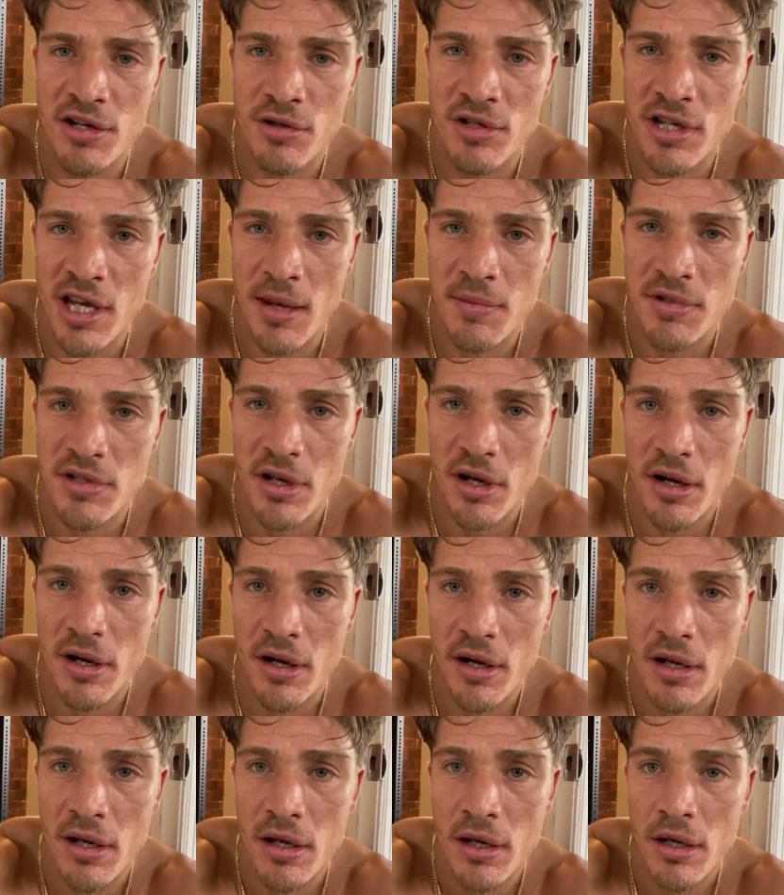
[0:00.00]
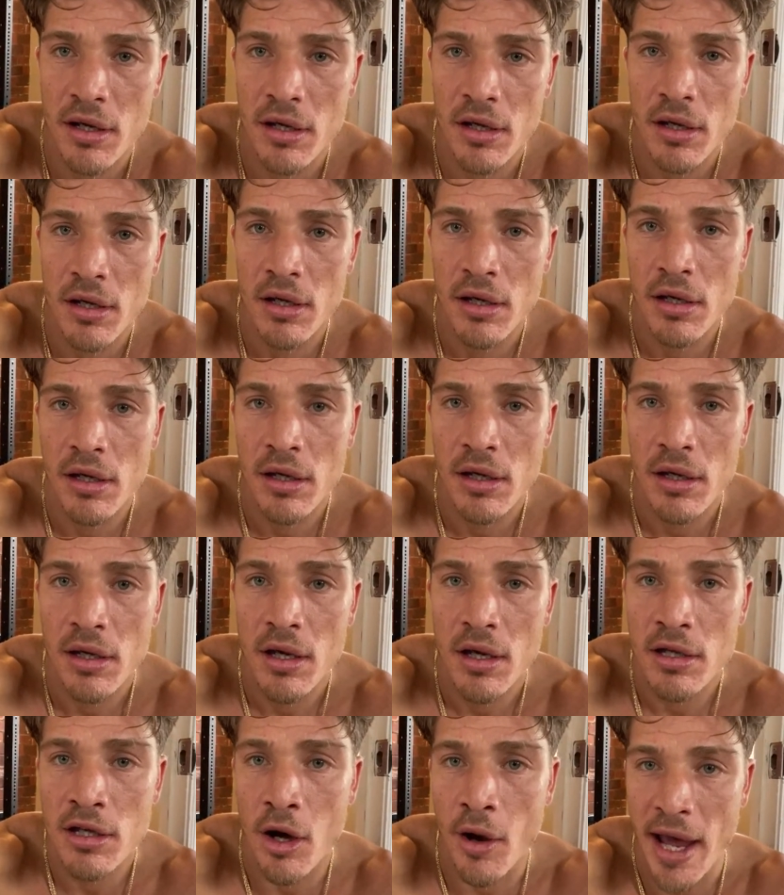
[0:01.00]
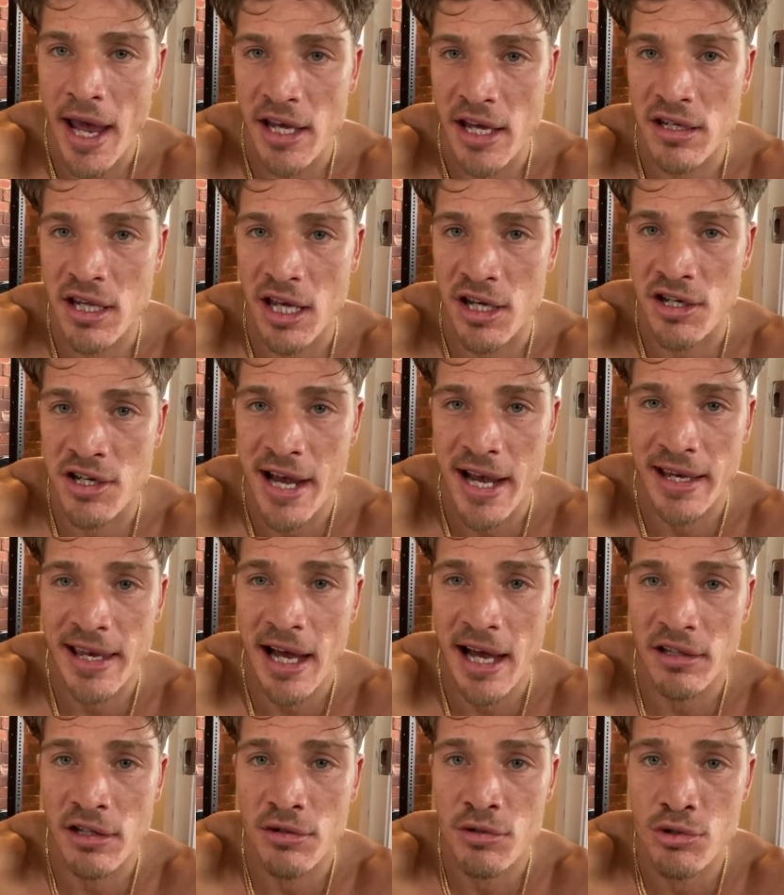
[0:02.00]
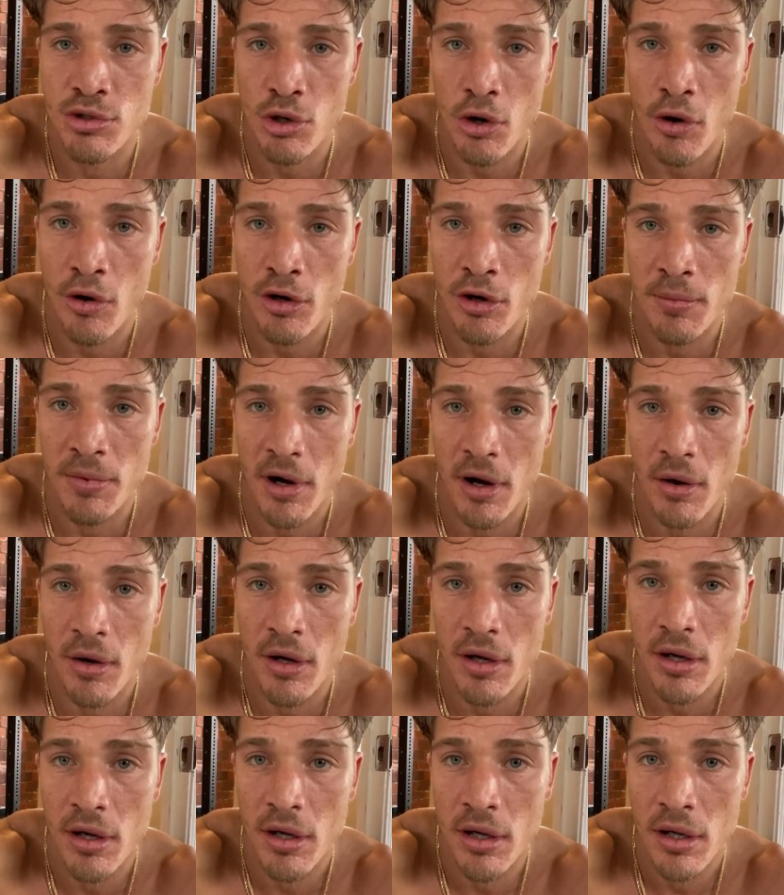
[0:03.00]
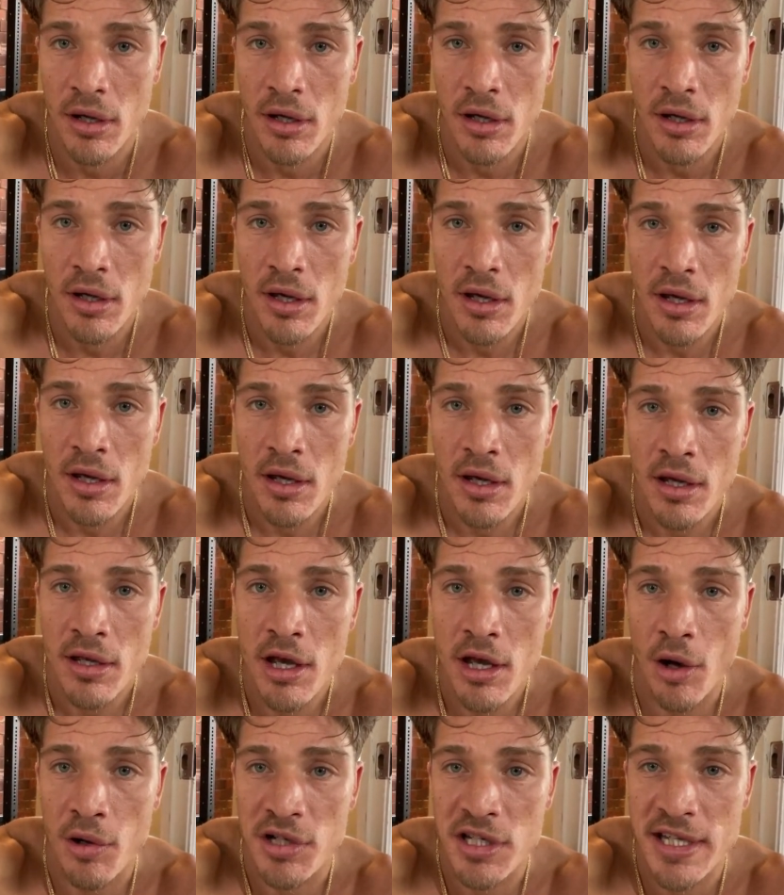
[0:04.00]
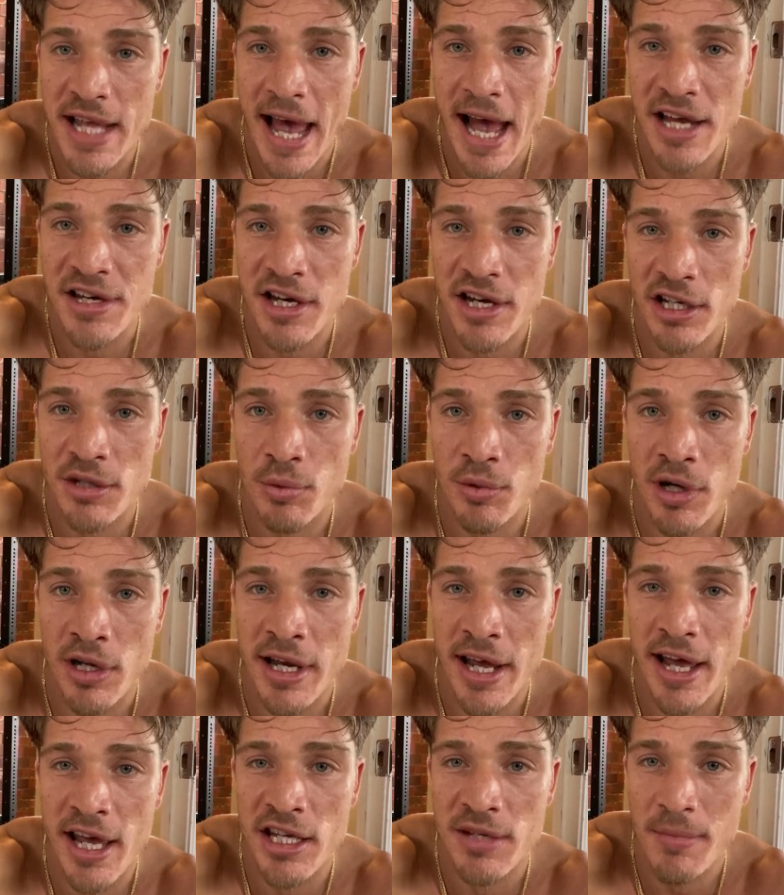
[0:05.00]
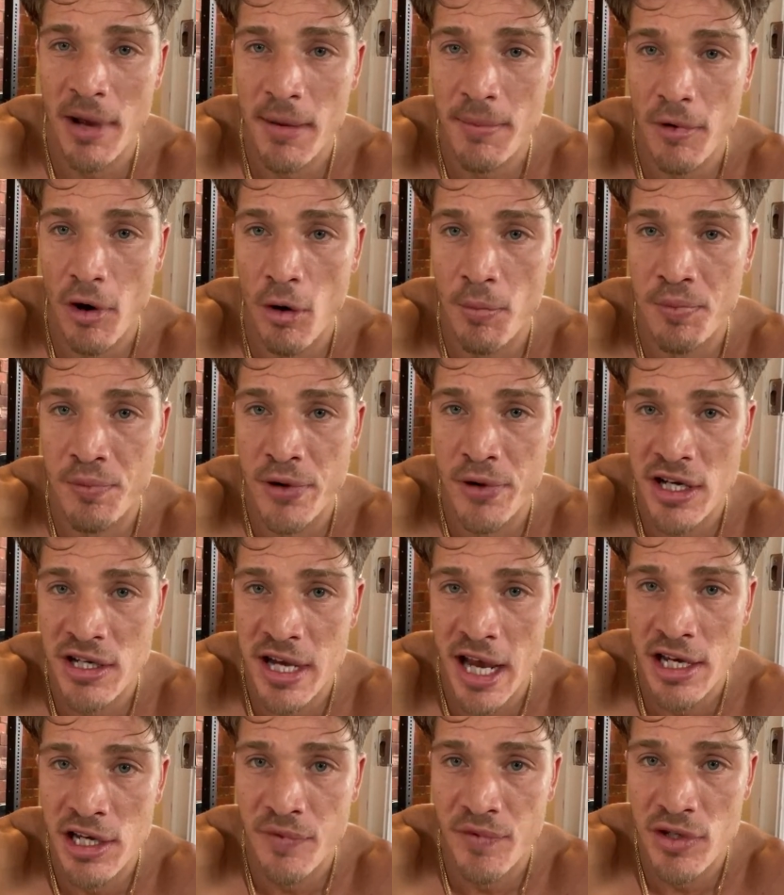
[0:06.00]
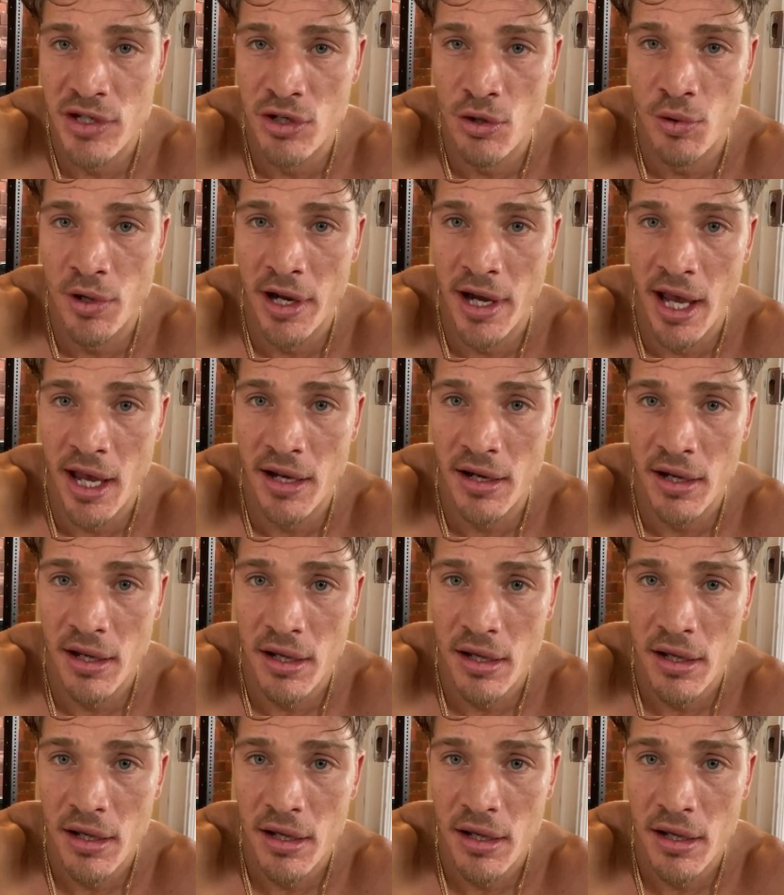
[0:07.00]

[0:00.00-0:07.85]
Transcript: you, Seamster. Yo, HD, check out the tutorial, bro. Yo, Stagix, what it is, my bro. Appreciate you for tuning in.